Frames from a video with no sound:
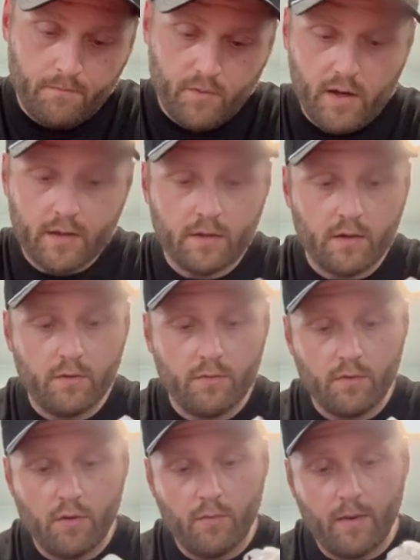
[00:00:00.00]
We got the
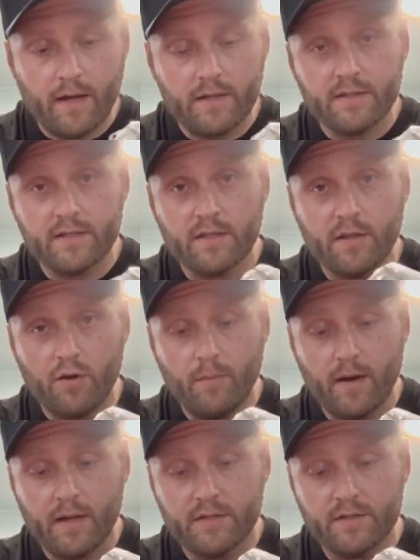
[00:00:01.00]
new bodies. Like I said, the new
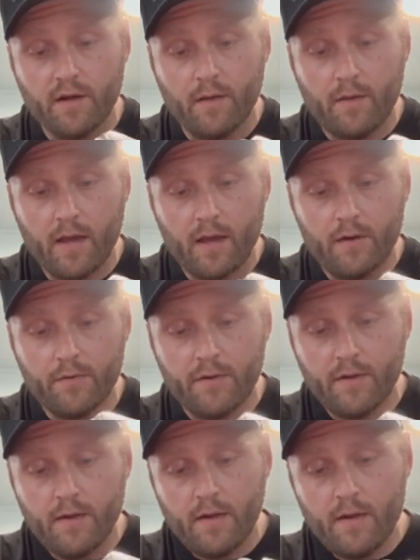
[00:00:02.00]
bodies are coming out.
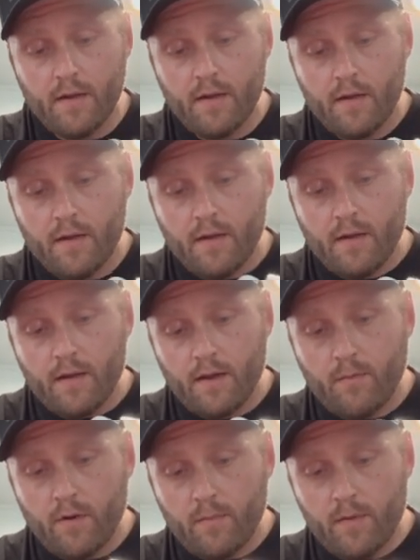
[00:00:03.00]
I
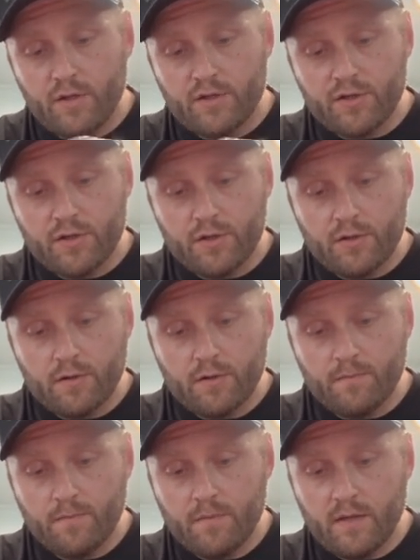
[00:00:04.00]
want to make sure
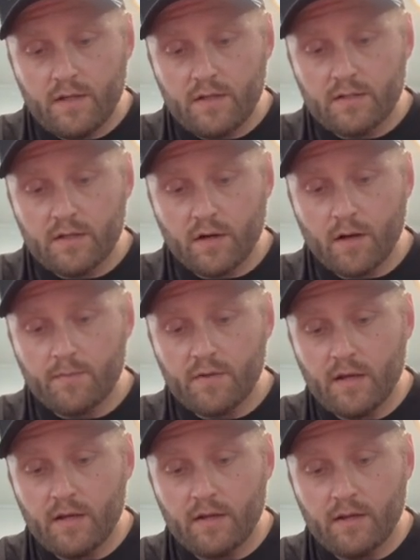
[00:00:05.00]
these are
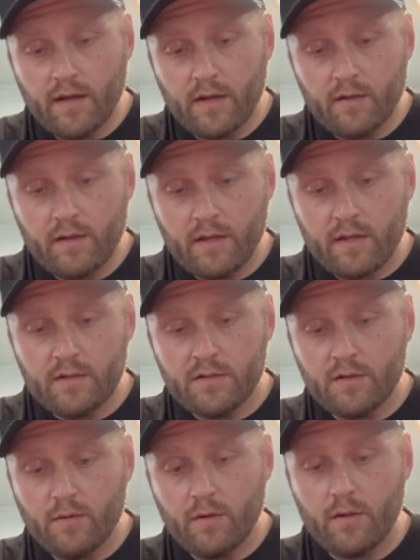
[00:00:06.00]
updated and dialed in,
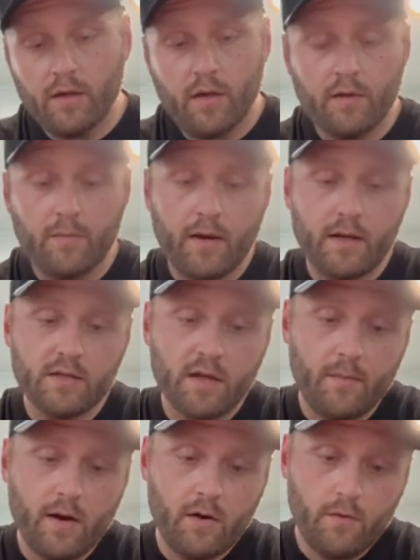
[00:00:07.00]
so when the other bodies come
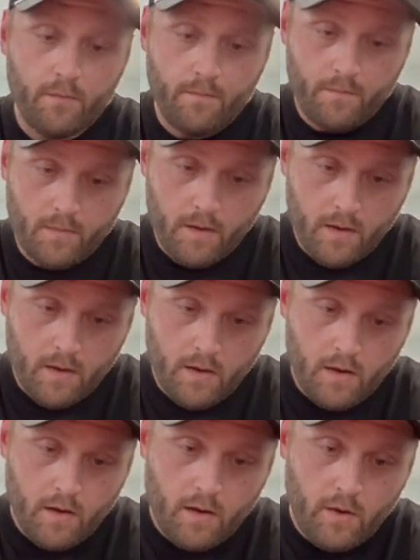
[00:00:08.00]
out,
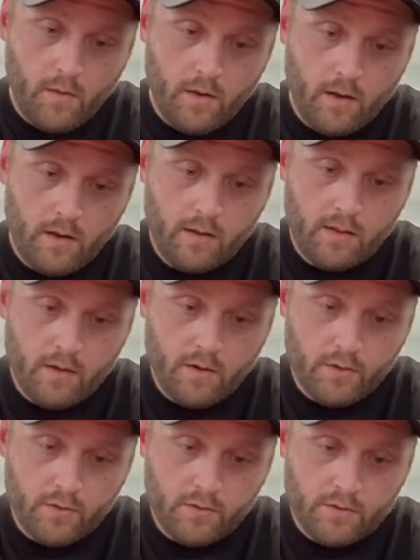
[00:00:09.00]
we can get
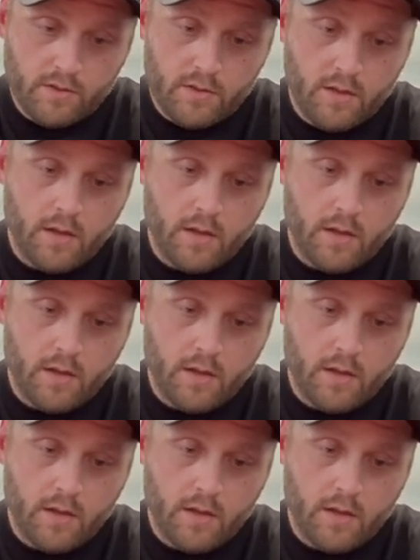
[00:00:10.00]
those.